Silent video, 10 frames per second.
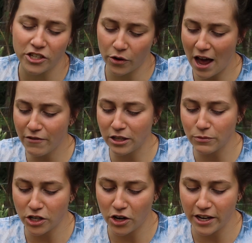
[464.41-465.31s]
So having them
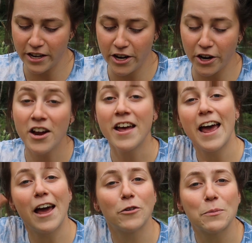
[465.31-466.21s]
started here
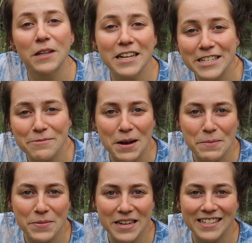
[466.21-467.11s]
and replacing my
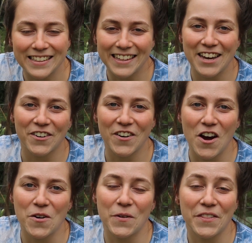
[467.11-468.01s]
beets later
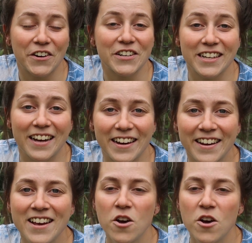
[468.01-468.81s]
on when they're done